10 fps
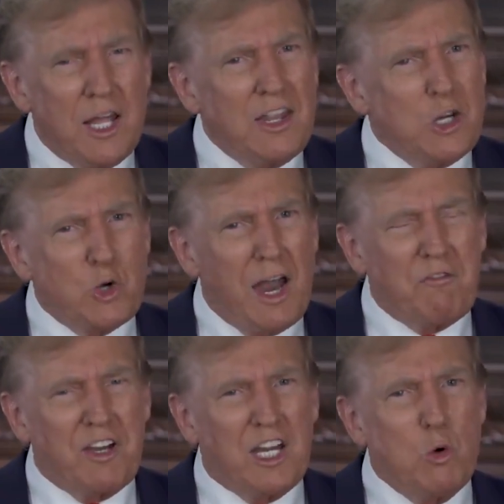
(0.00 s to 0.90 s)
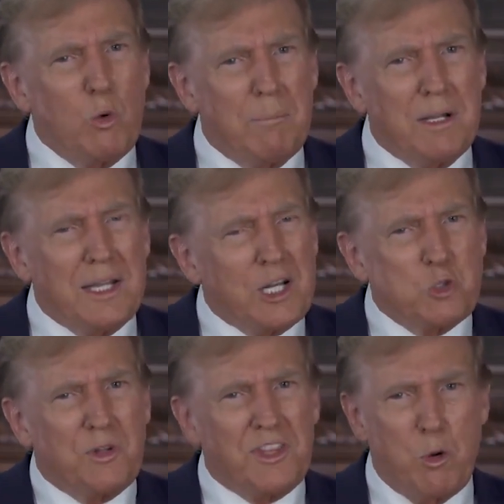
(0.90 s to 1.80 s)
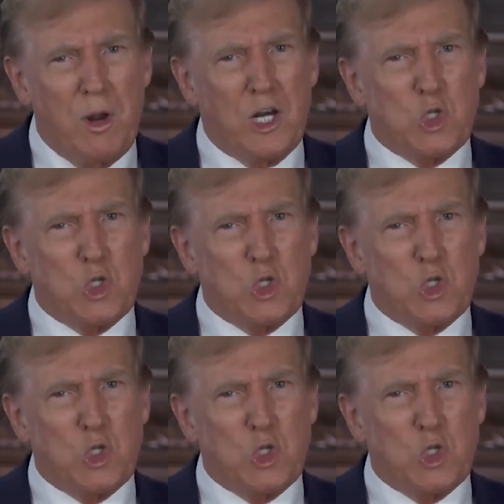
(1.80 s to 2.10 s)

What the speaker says: And they traffic in women. That's what they want to